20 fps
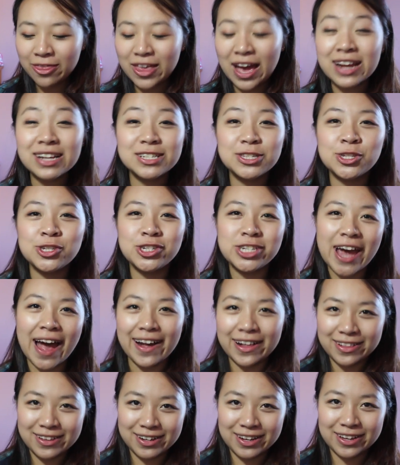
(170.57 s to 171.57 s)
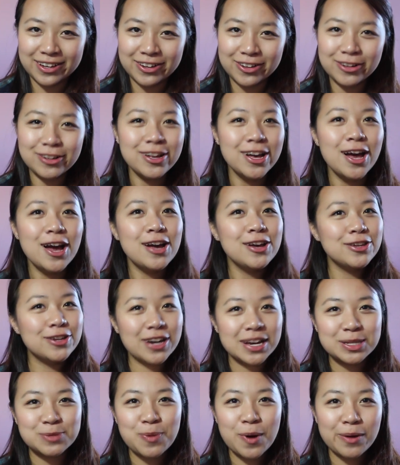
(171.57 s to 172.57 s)
That is Jaclyn Hill. You
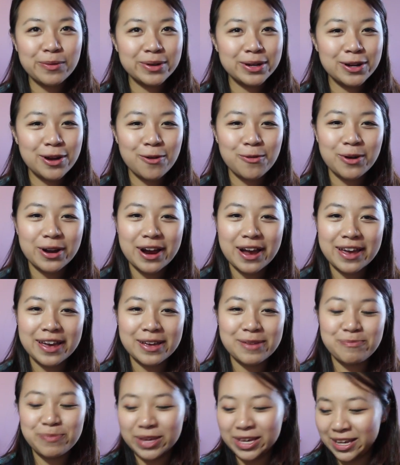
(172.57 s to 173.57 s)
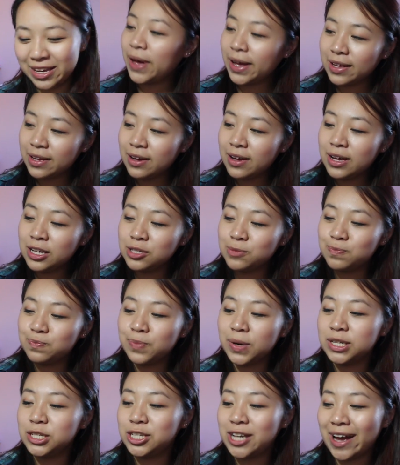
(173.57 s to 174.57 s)
guys probably know what I mean. Becca
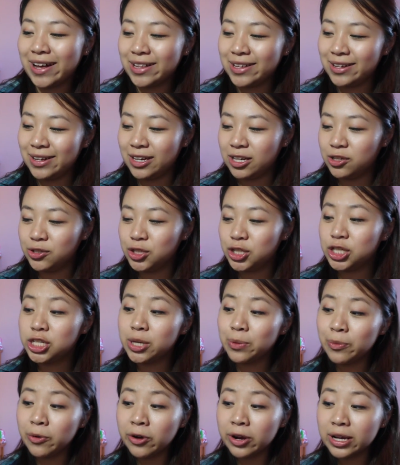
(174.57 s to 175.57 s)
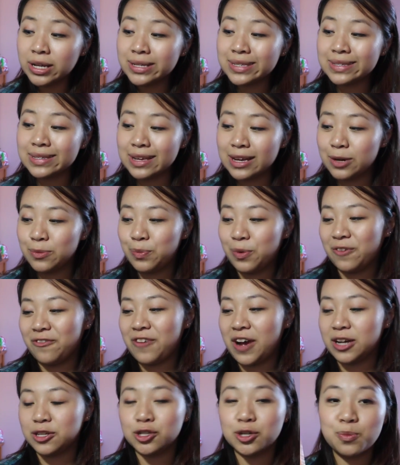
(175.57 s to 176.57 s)
by Jaclyn Hill Shimmering Skin
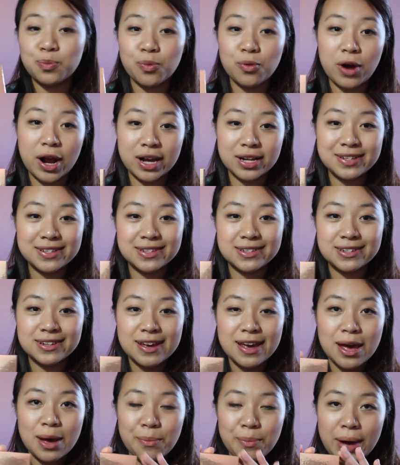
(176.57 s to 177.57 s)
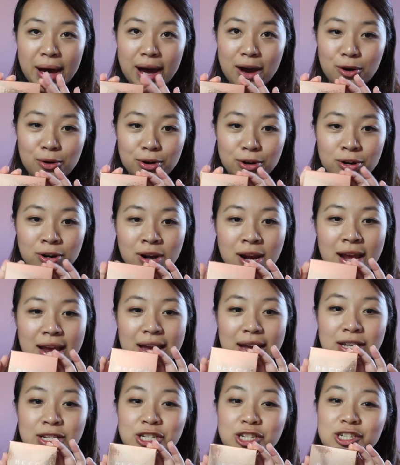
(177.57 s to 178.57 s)
Perfector Pressed Powder
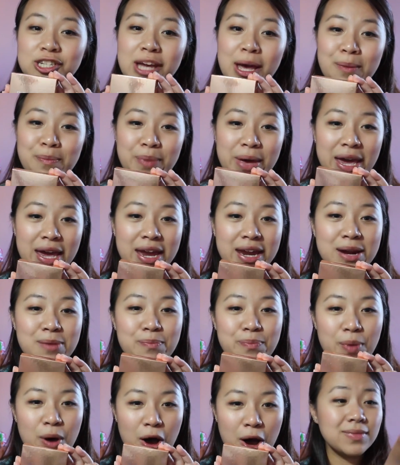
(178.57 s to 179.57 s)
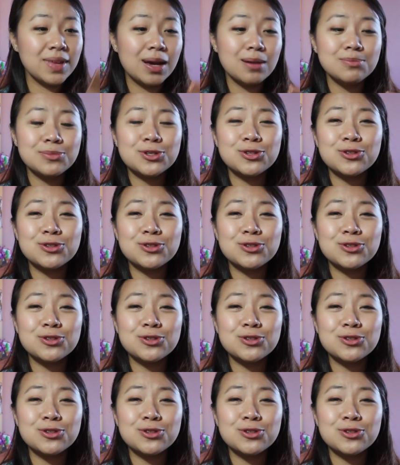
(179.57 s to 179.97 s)
in Champagne Pot. I'm